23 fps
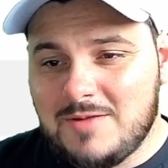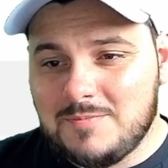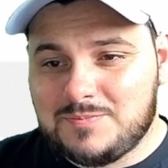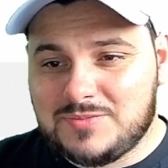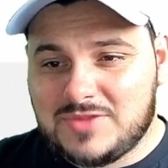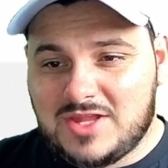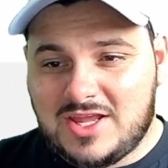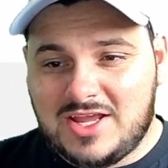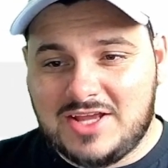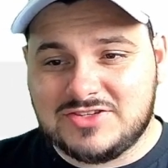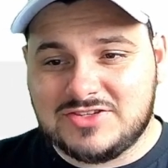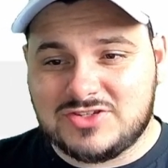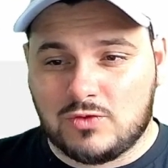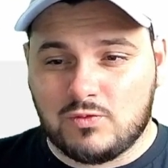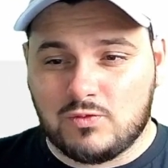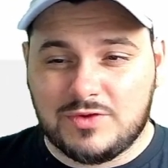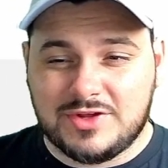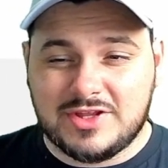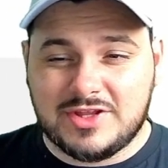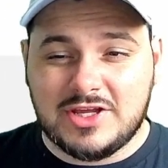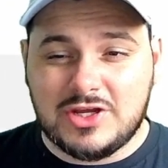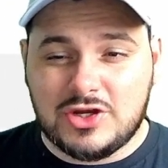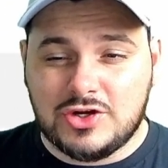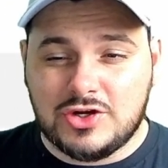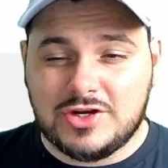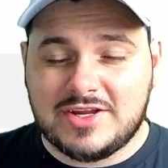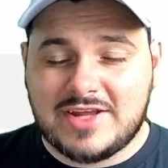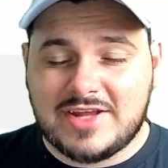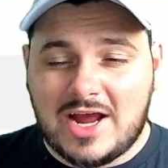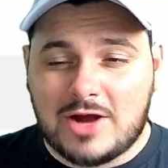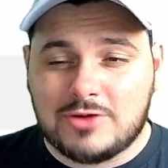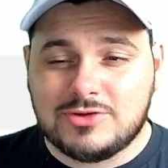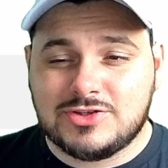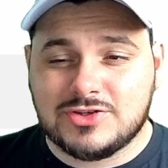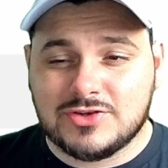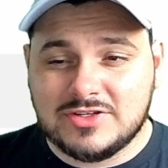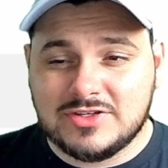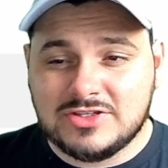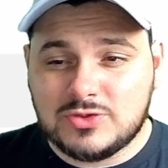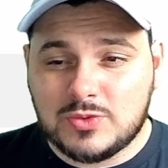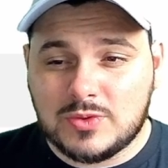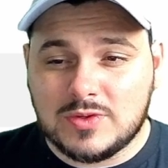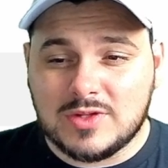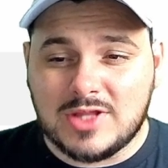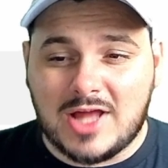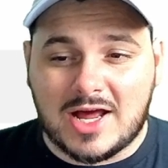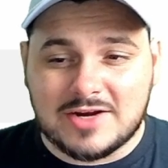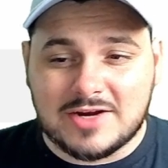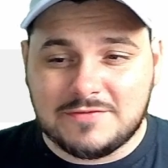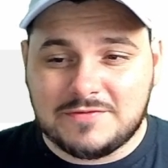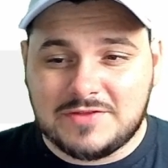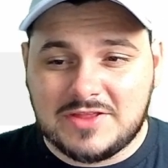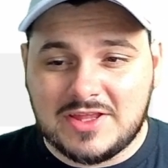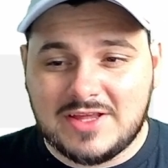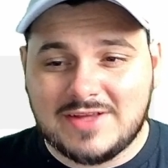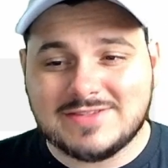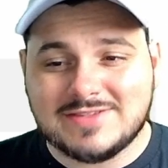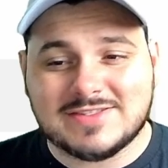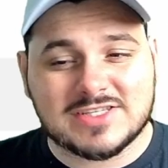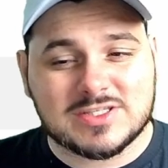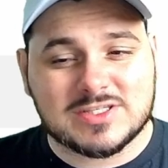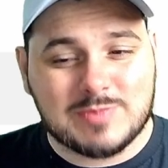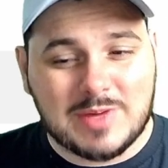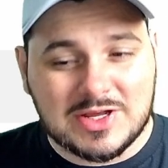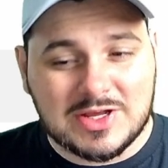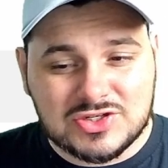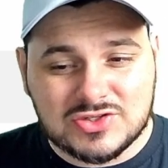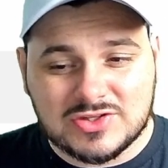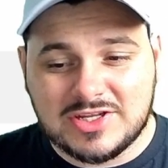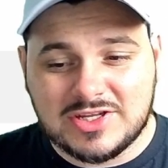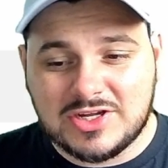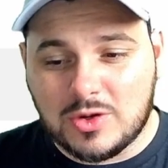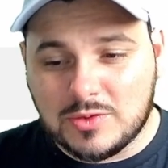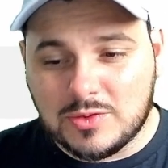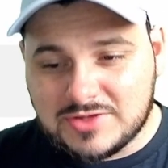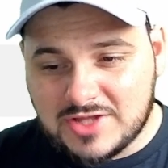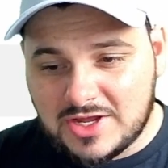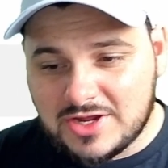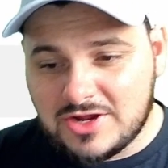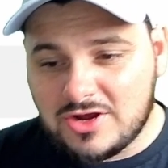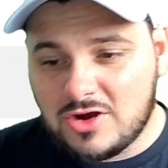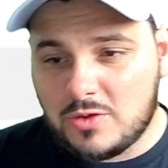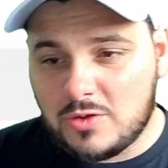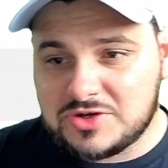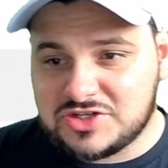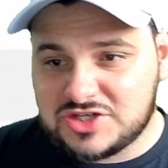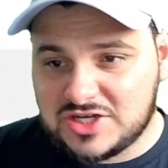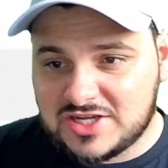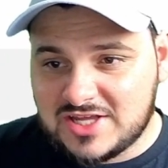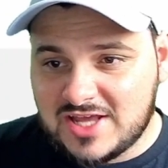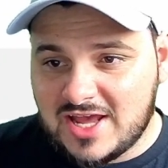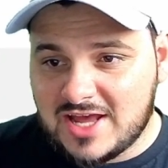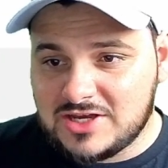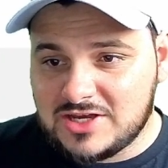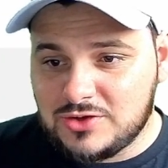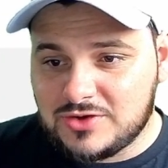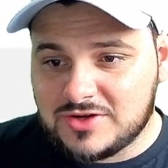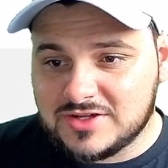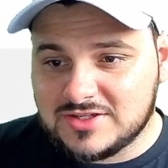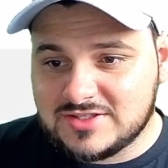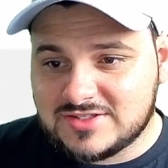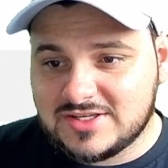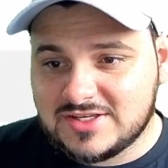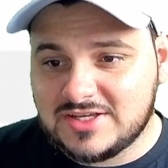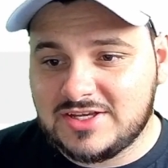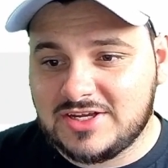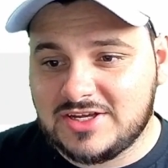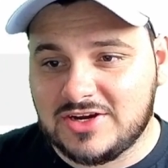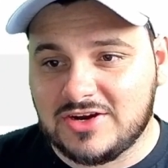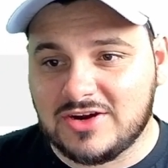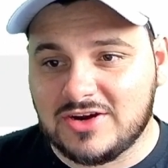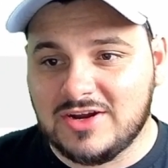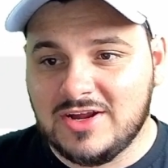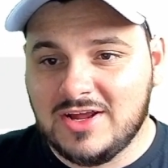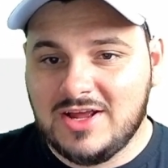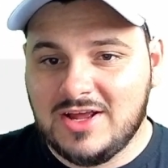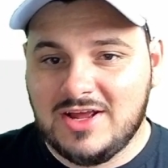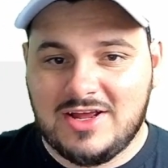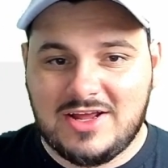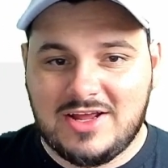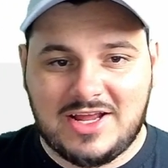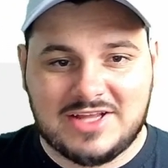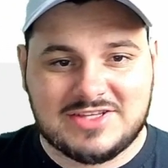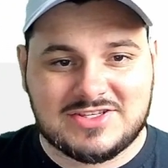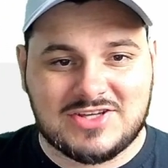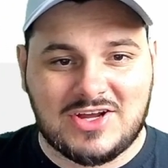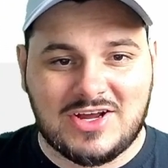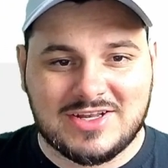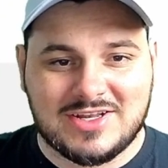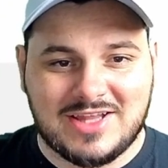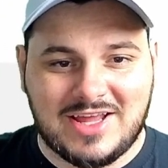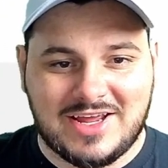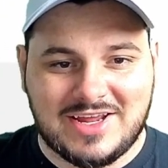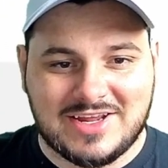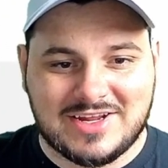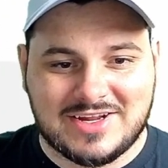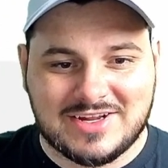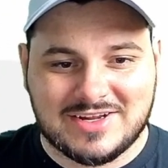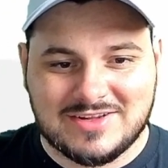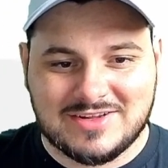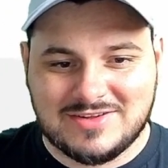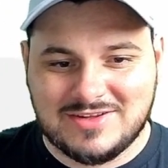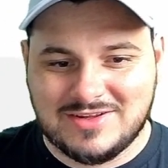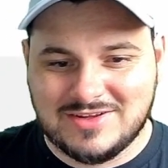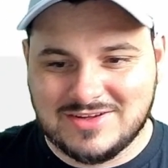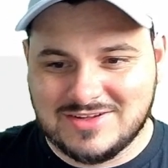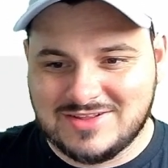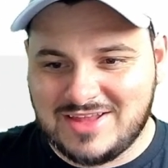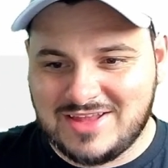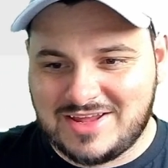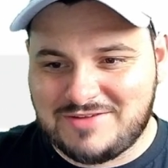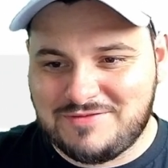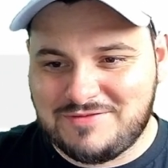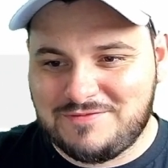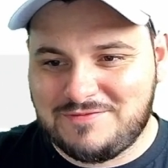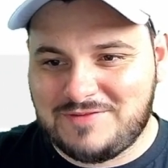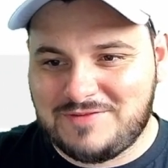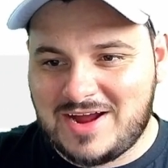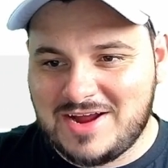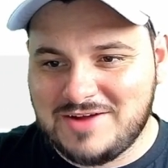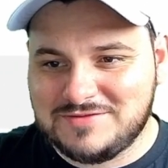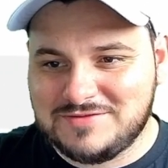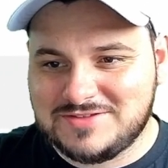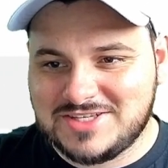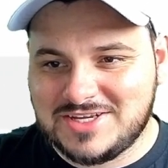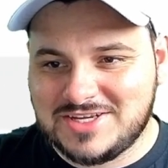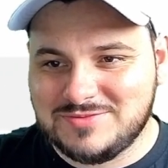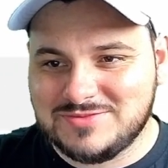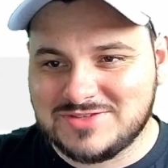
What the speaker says: is a really good counter into a lot of things, especially Goldengo, which again, you can see here, it's on like like 5 teams in